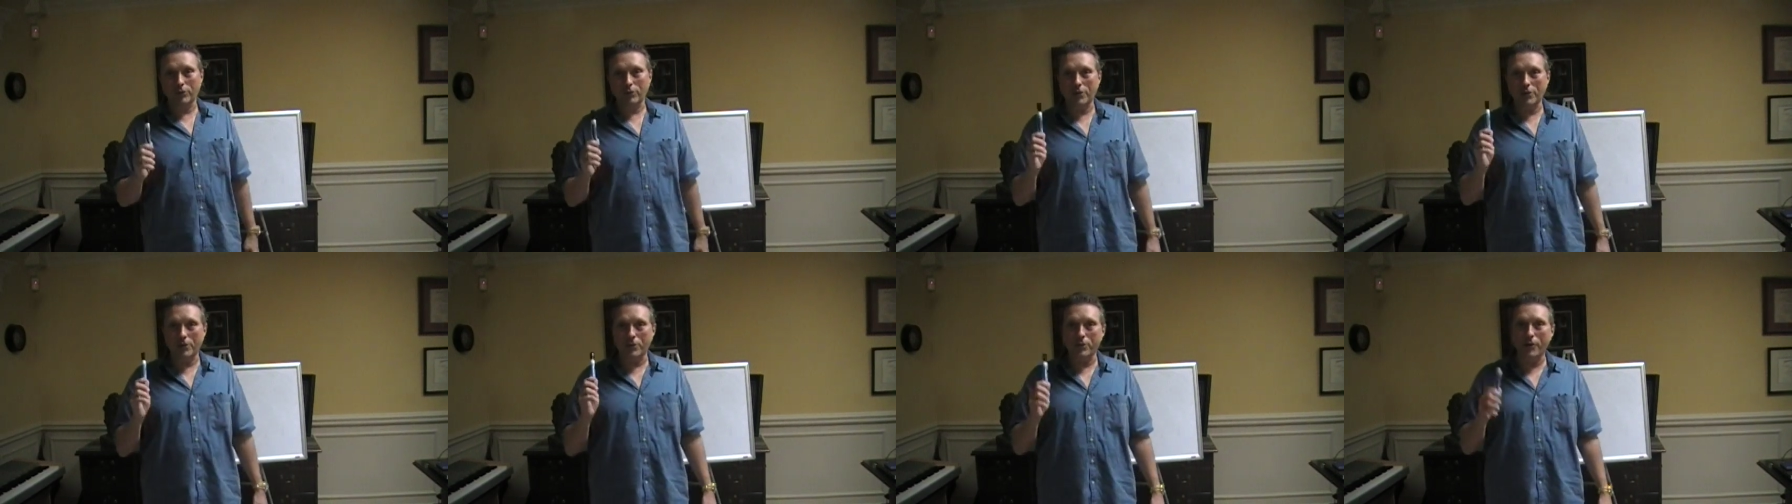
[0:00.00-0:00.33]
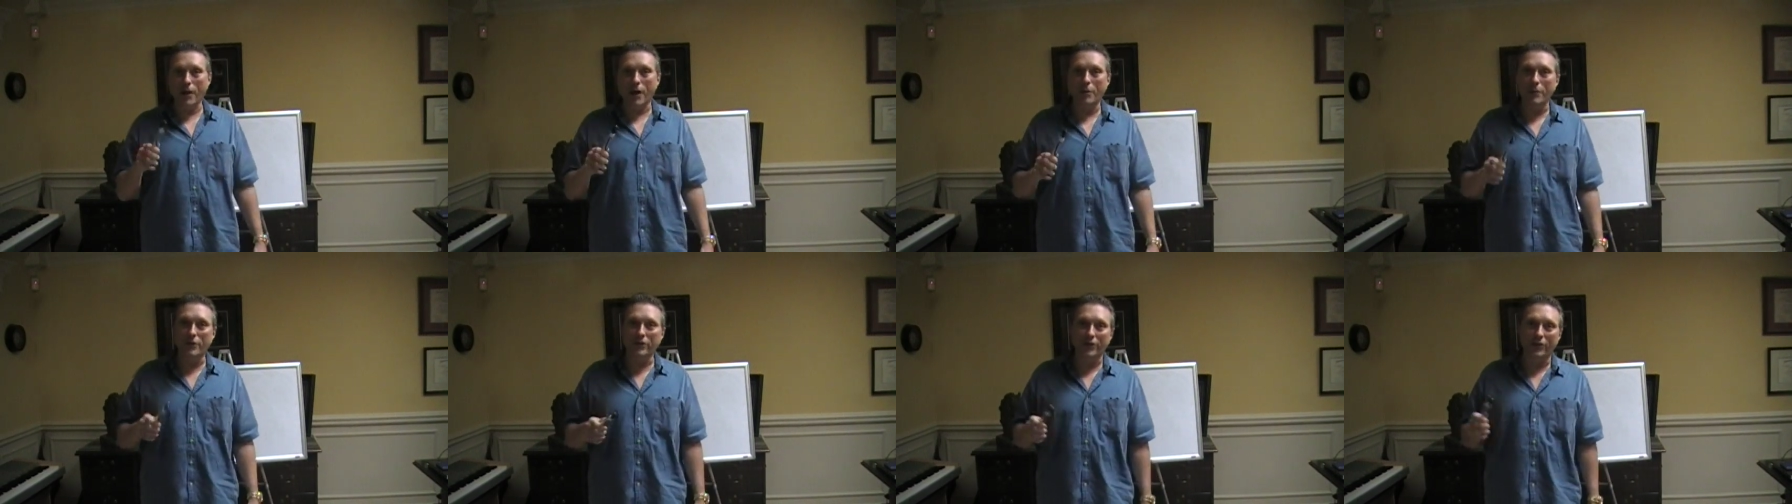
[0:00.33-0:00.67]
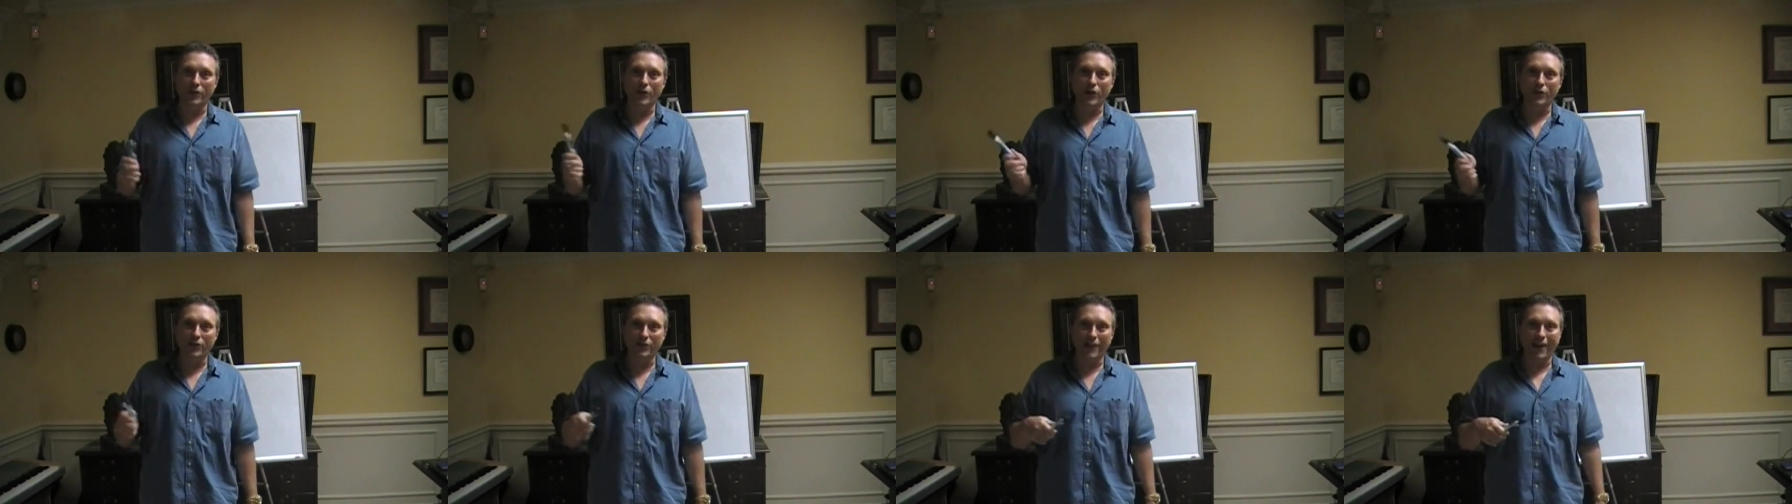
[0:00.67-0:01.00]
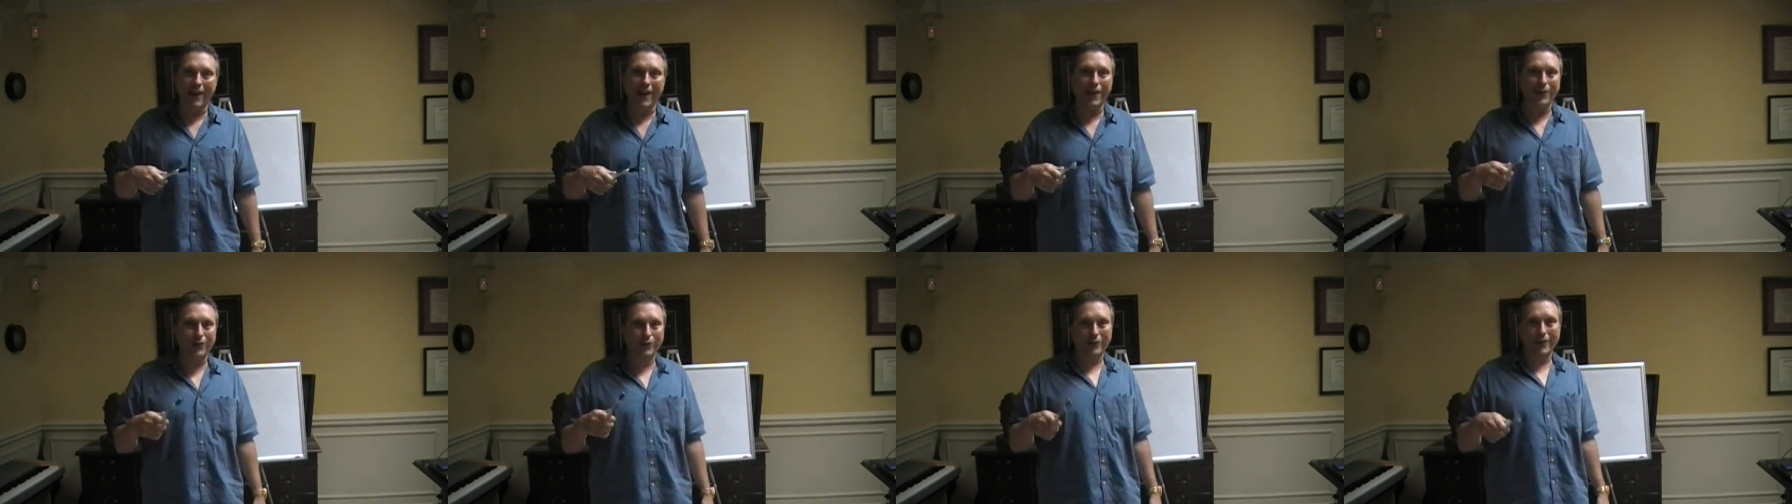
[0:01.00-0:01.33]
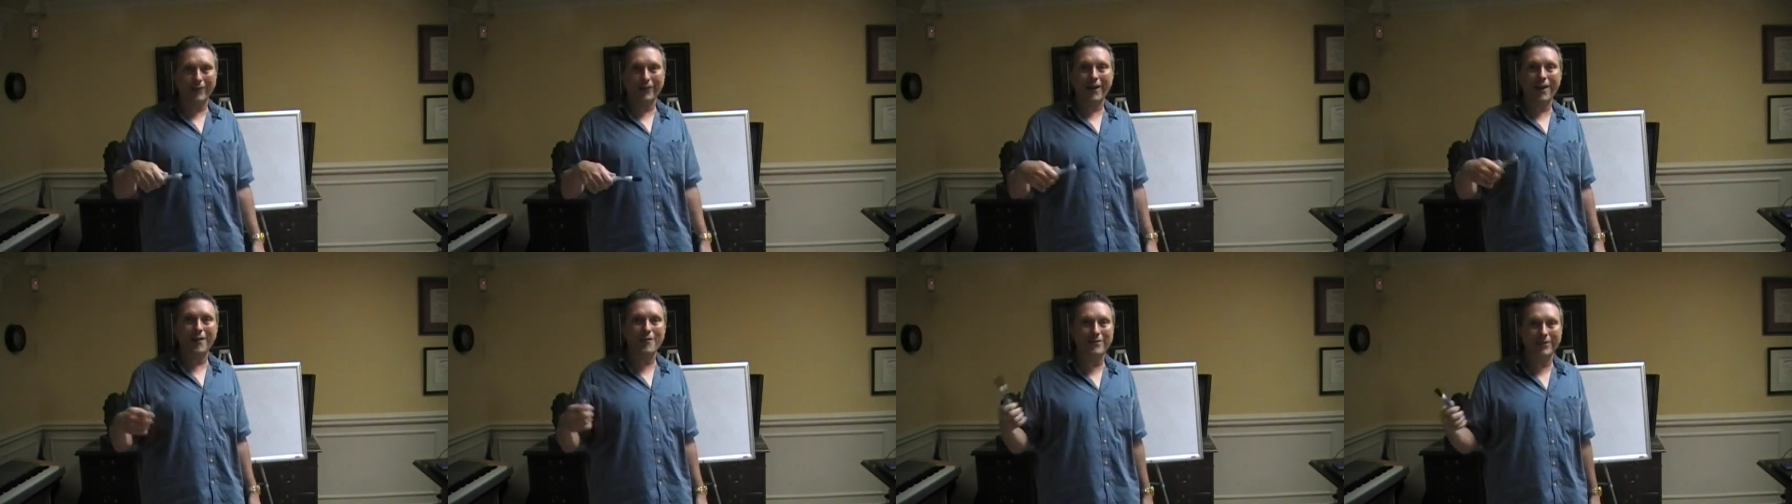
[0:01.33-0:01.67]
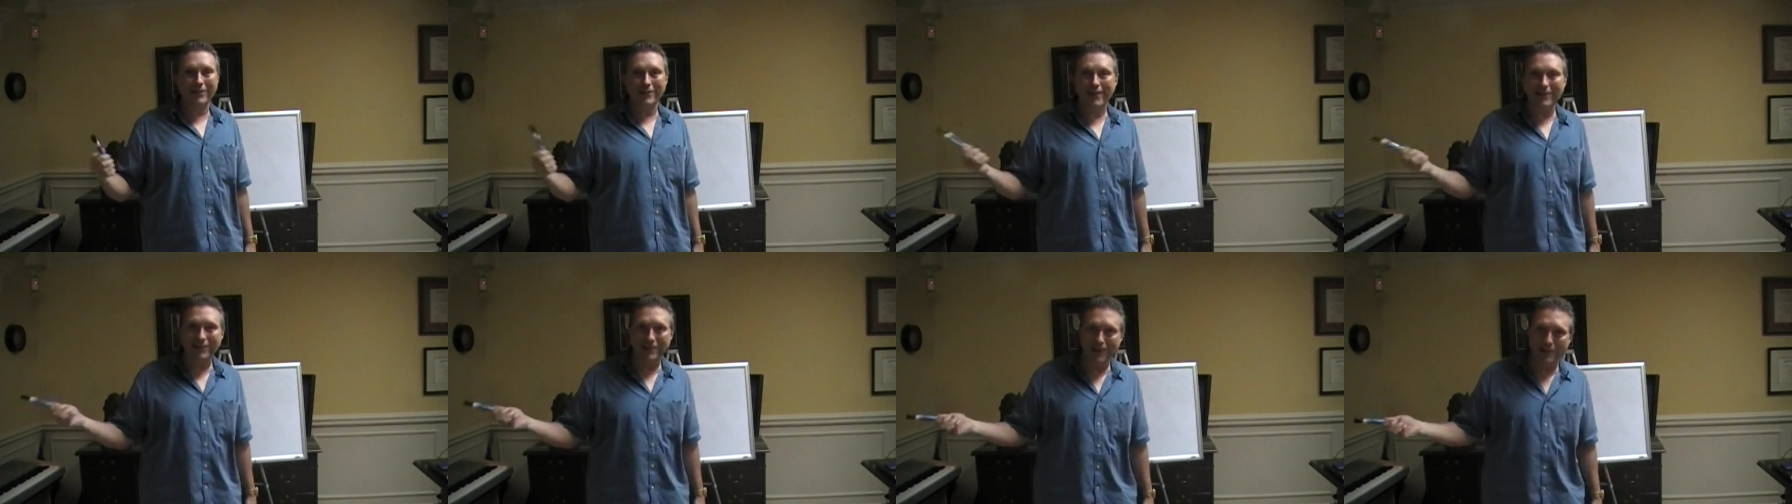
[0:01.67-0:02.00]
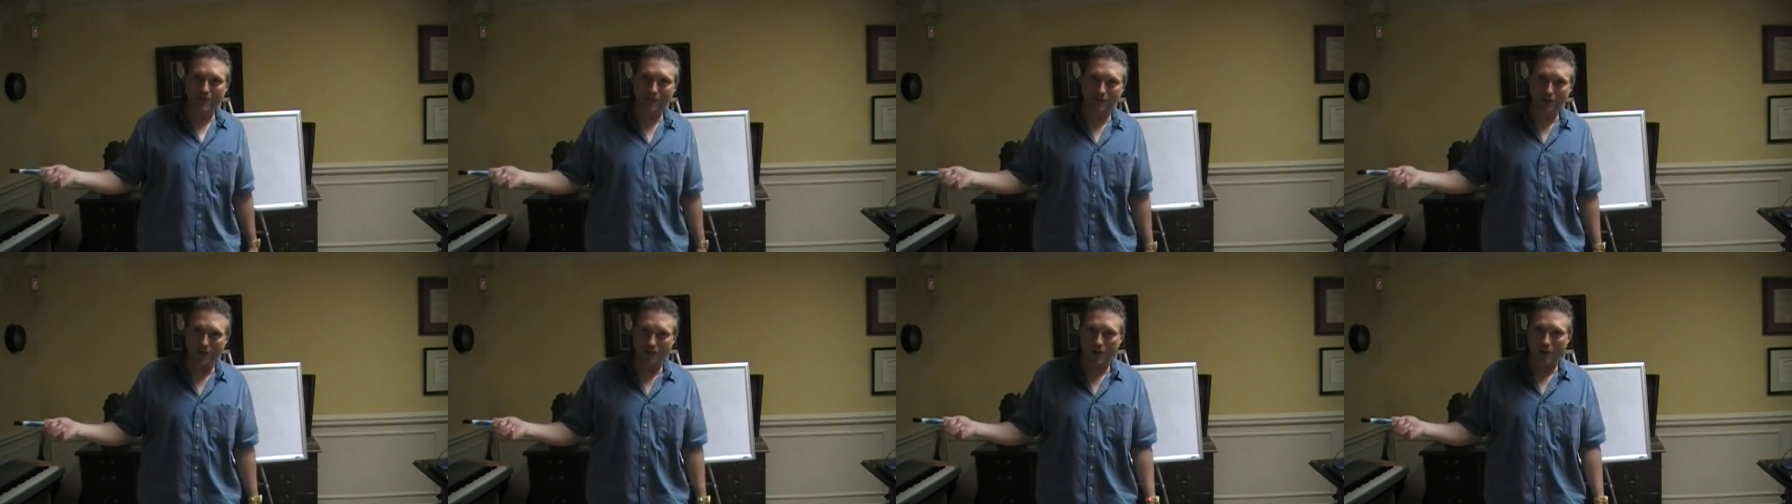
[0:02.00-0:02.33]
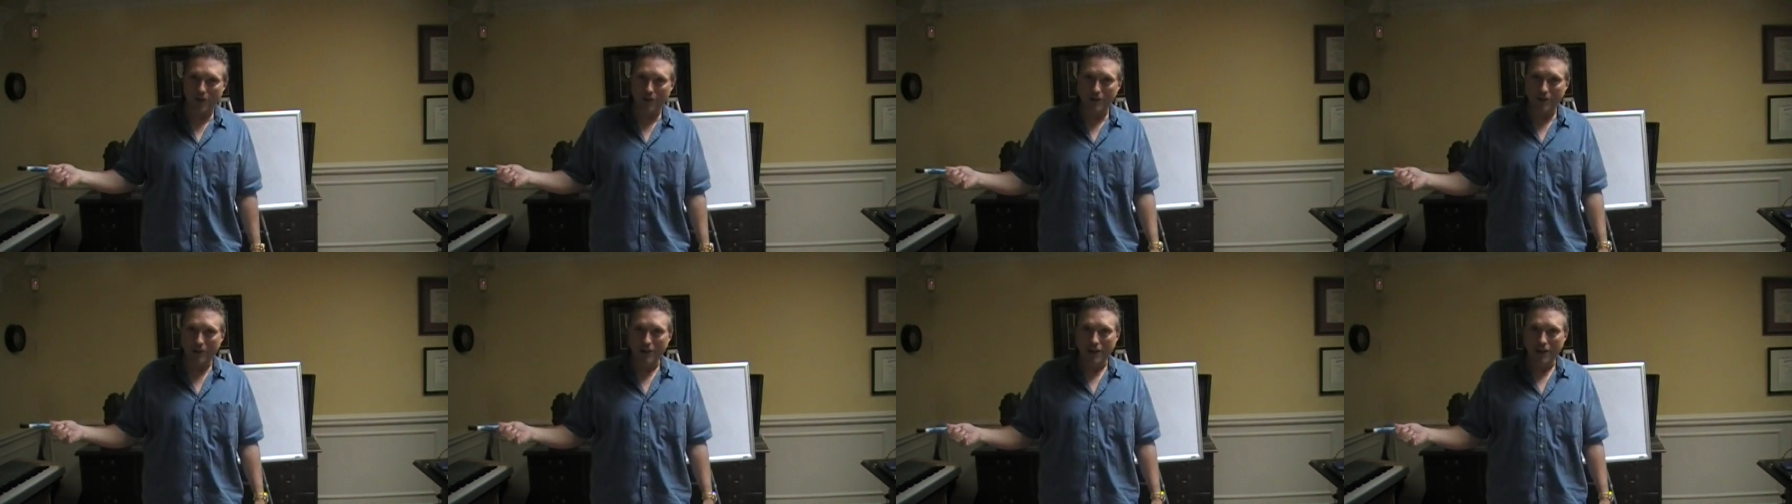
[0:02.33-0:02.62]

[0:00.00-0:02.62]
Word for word: but the problem is it caused cancer like everything they tested it on.